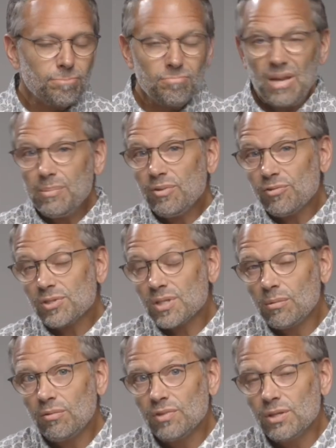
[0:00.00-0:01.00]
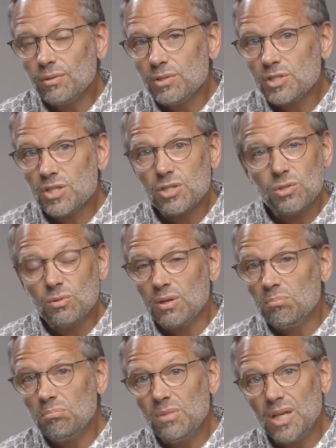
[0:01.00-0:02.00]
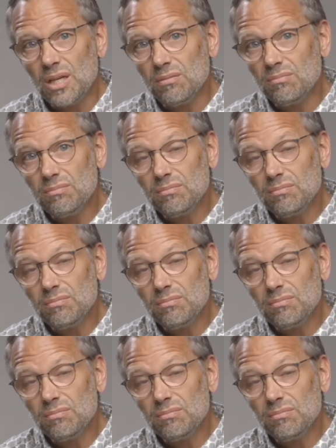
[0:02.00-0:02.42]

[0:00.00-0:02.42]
Maybe for some of you, it's just to admit